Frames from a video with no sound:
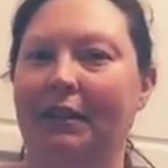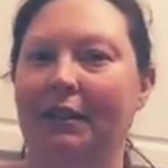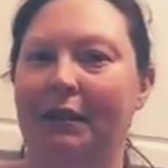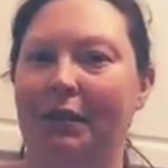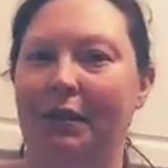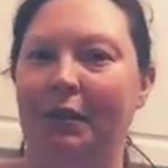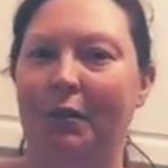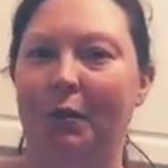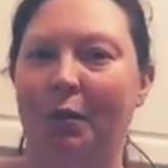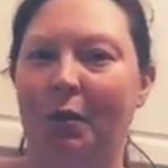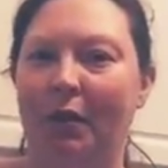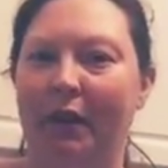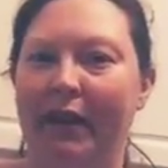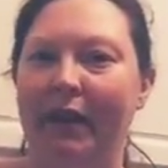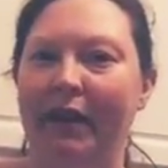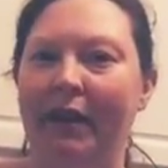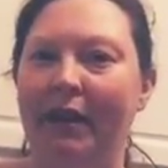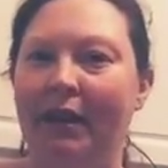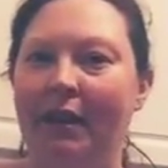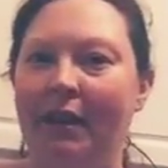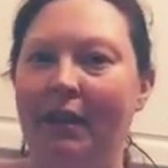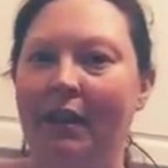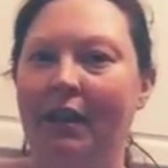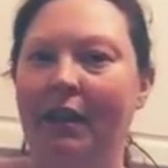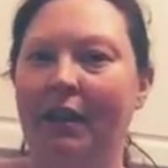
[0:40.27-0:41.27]
story
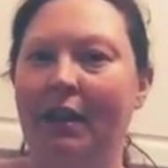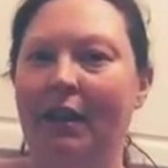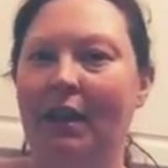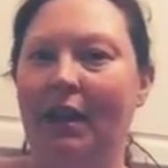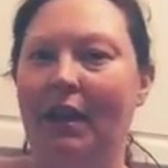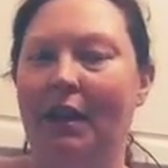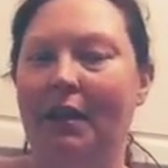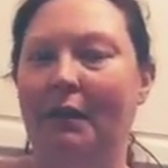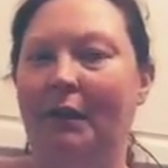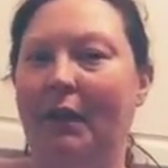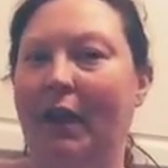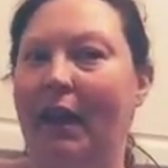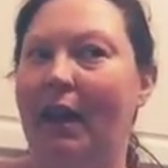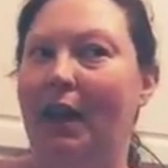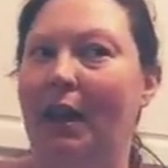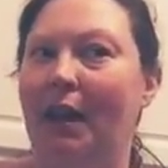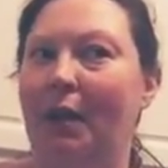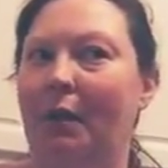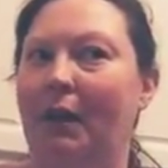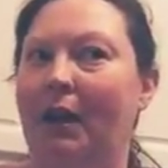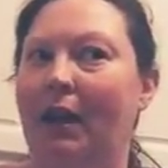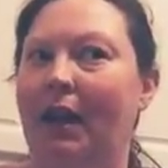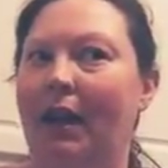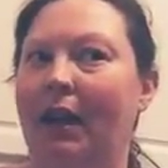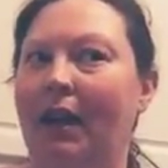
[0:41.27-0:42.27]
of
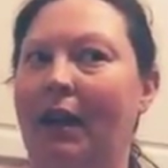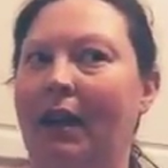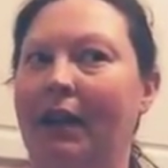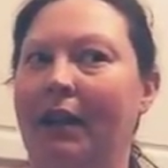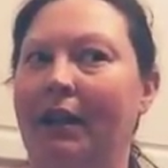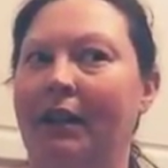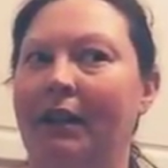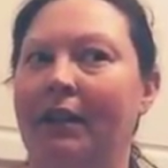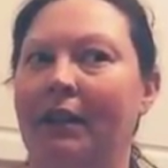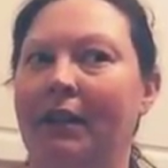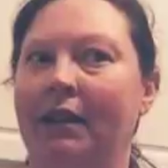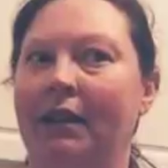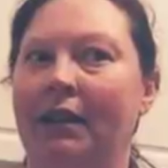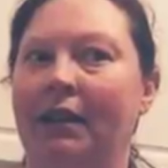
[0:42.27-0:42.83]
how I